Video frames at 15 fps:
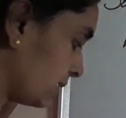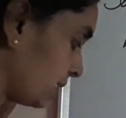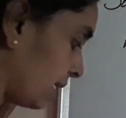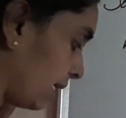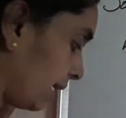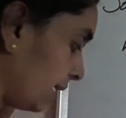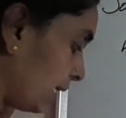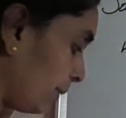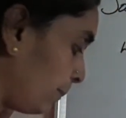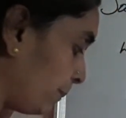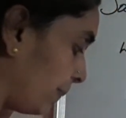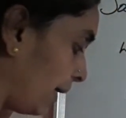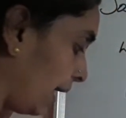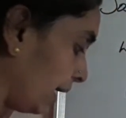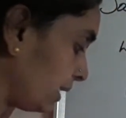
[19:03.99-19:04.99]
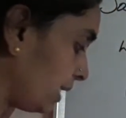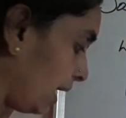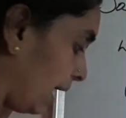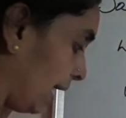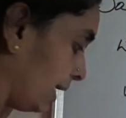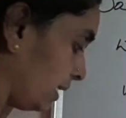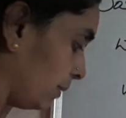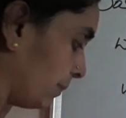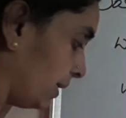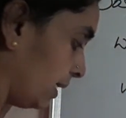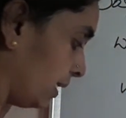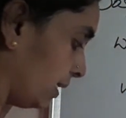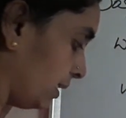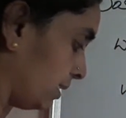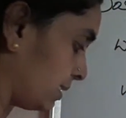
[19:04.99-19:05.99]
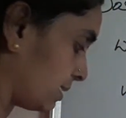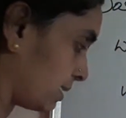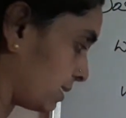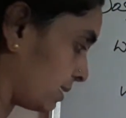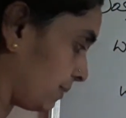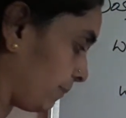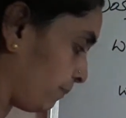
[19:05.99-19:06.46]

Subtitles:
taken up by the animals.